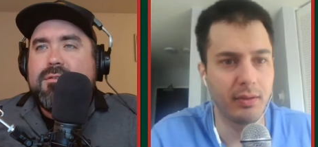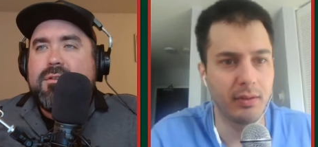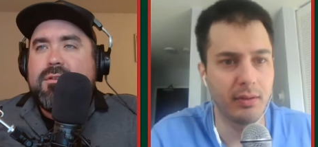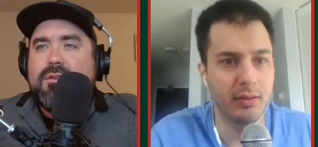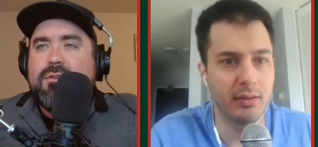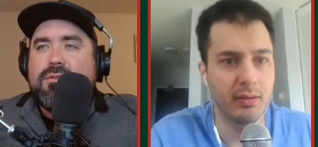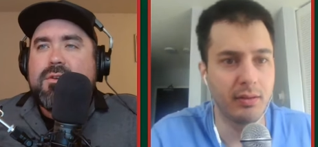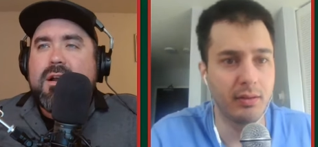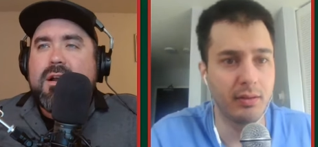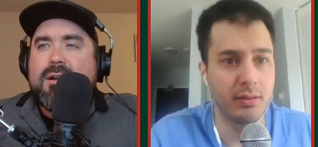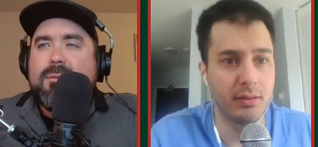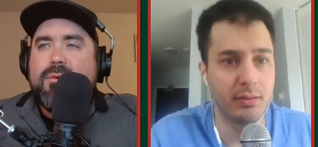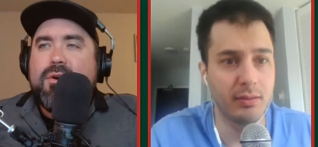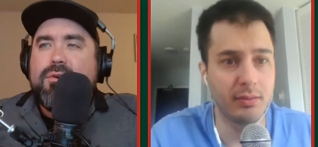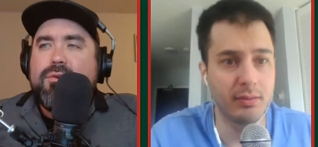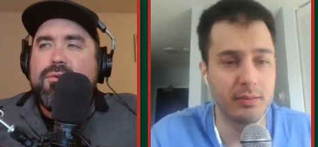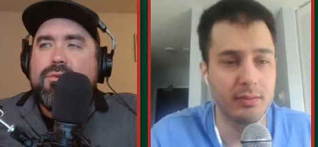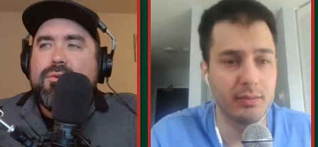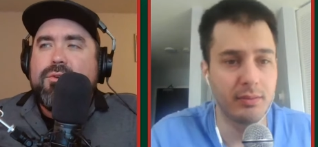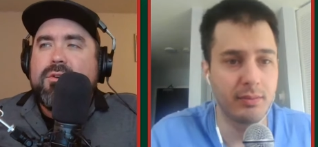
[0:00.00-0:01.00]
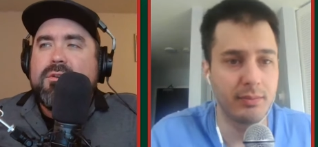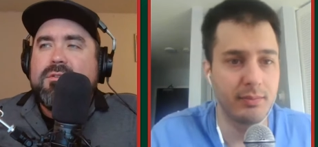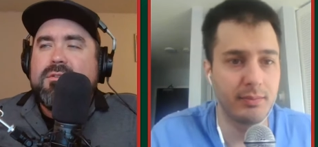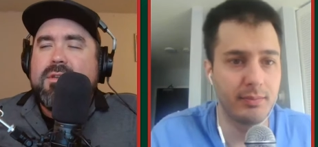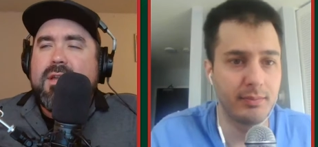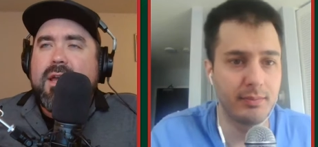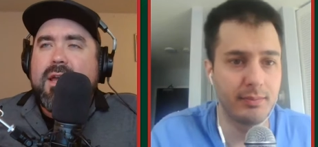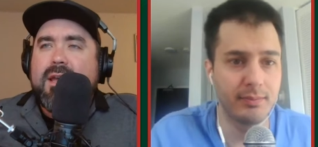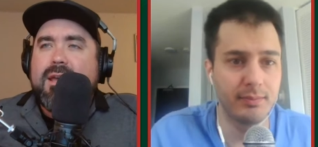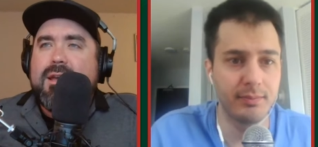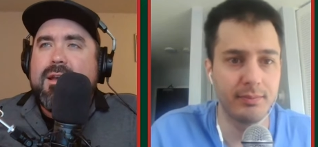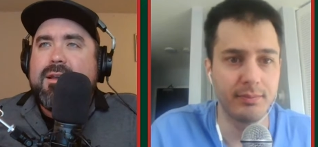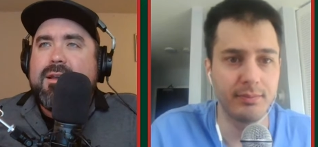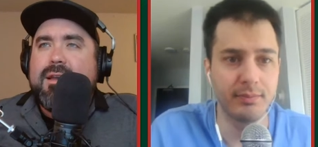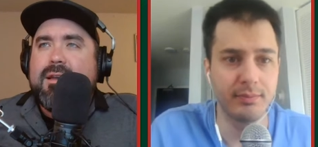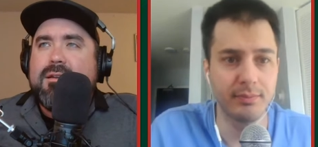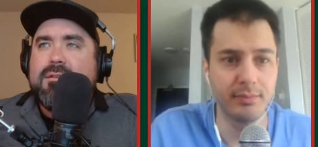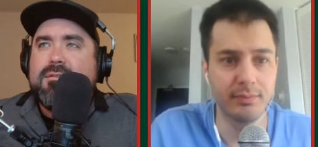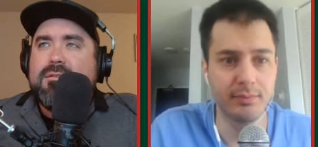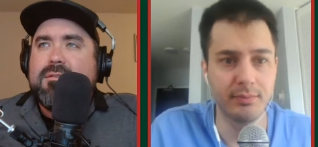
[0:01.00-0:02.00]
Speaker 1: you talk about Ohgren's day
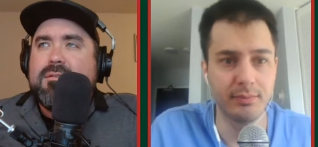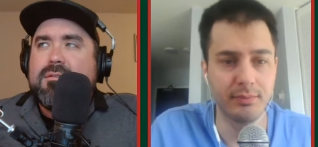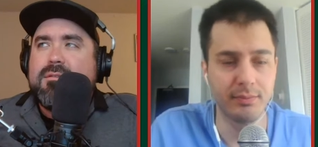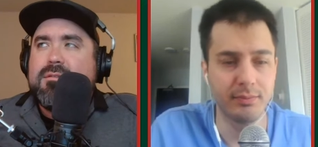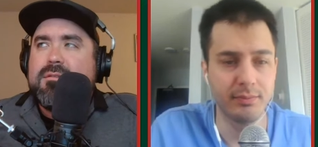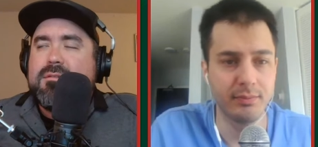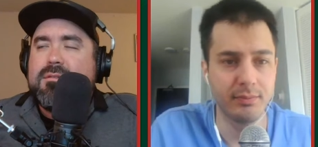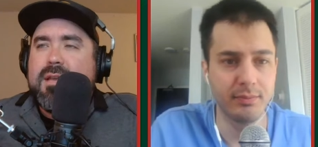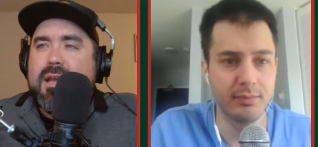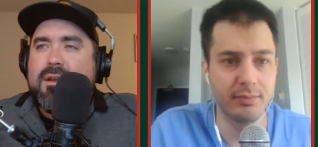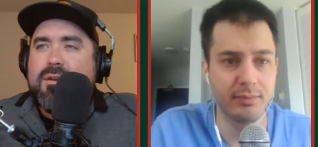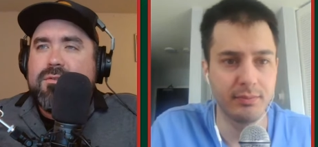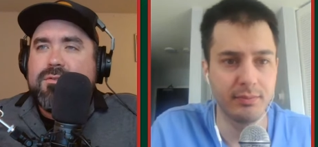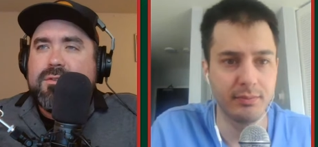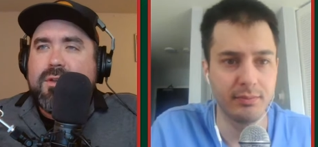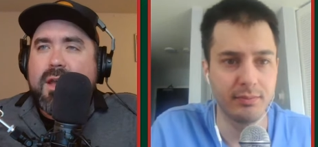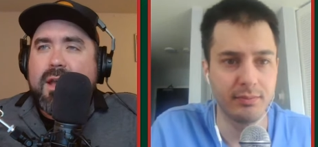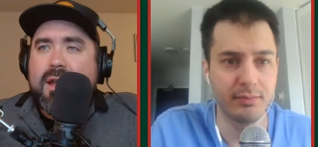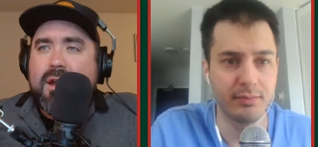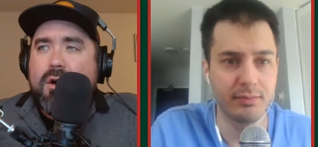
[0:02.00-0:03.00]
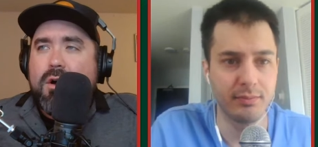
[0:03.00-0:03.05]
against San Jose.